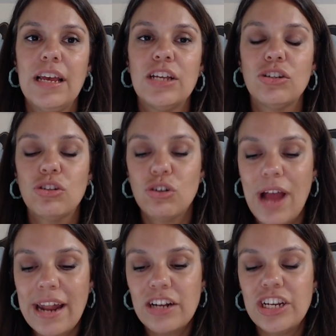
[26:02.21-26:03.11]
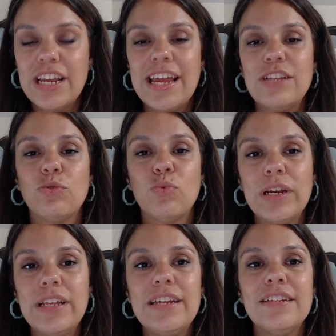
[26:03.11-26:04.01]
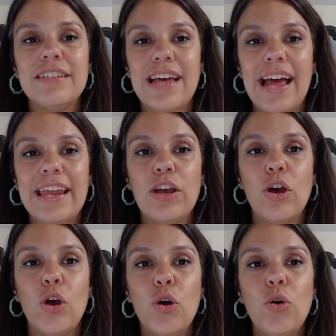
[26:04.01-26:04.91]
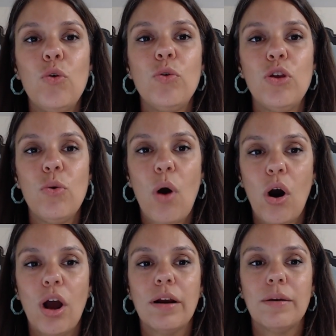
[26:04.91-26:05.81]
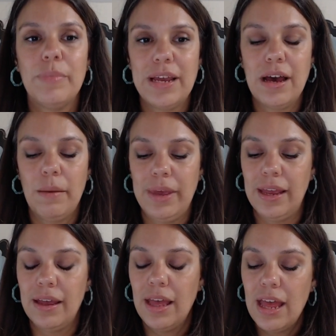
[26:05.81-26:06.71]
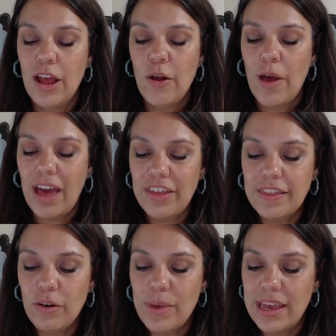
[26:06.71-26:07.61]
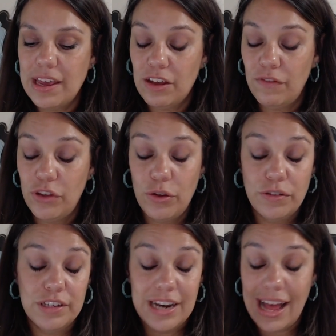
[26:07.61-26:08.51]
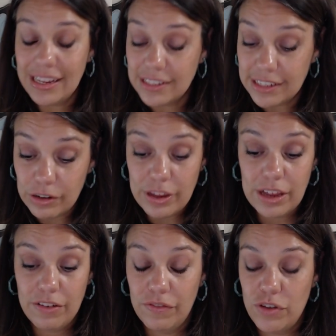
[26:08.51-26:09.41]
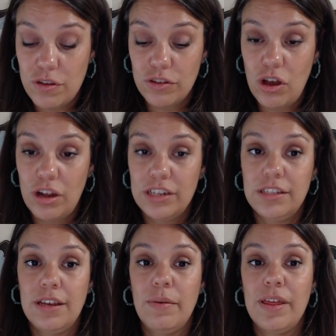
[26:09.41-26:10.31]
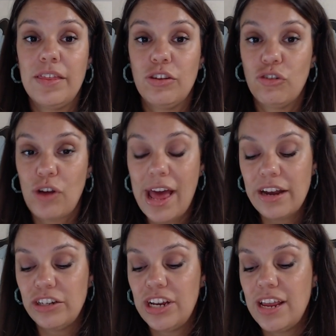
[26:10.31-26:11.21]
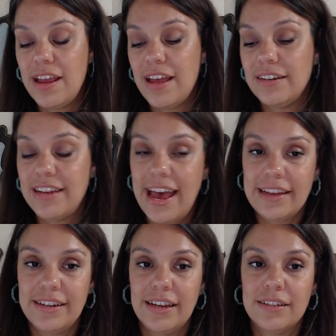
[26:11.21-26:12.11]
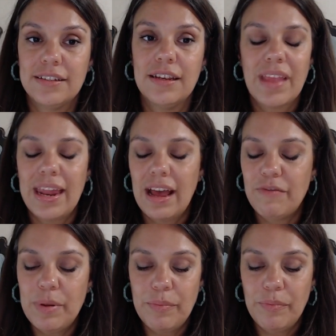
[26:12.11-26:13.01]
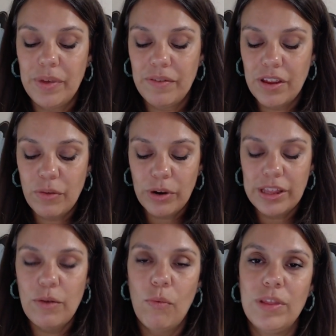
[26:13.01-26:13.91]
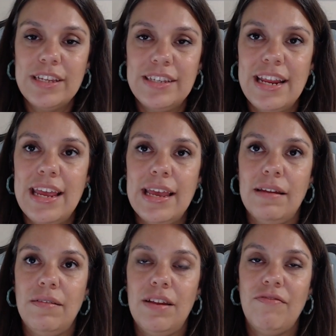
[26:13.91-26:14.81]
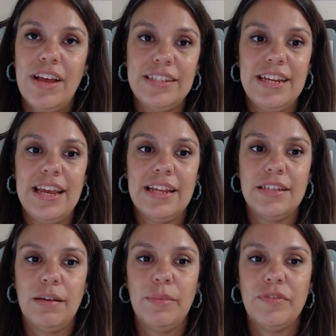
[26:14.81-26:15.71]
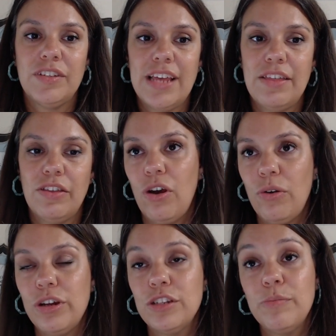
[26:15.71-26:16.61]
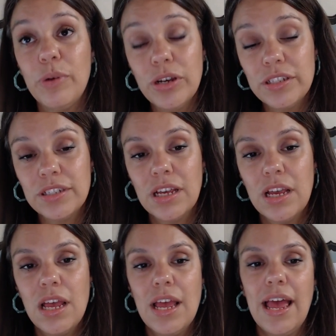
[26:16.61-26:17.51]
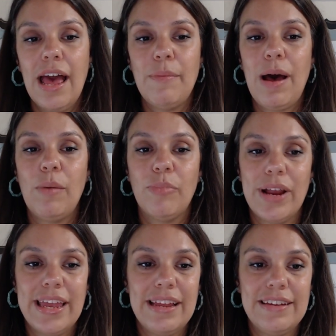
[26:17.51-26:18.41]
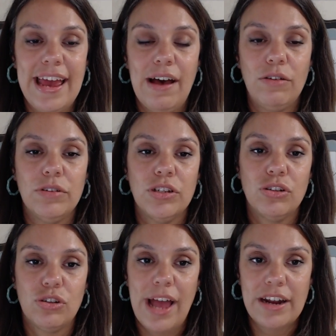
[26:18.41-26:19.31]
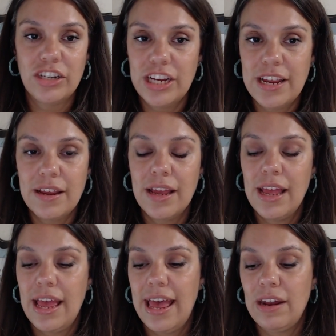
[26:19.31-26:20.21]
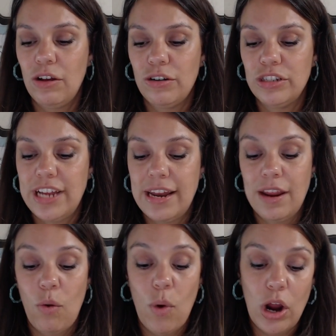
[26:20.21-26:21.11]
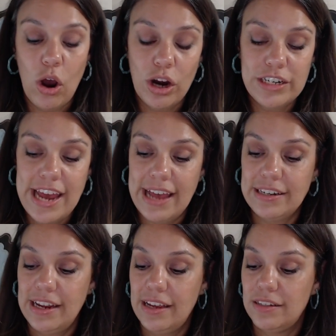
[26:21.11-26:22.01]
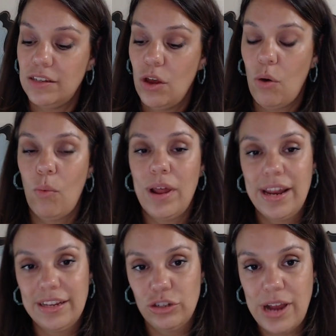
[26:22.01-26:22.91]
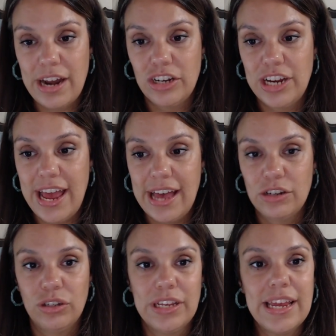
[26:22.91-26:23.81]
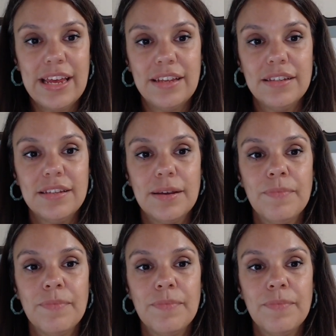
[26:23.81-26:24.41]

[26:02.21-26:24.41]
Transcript: Strategy is really deciding who you are becoming. I think that we get confused, and I still get confused, honestly, with strategy and tactics. And I've been really listening and investing in some of Seth Godin's books about breaking down strategy and understanding what are tactics, what strategy actually is.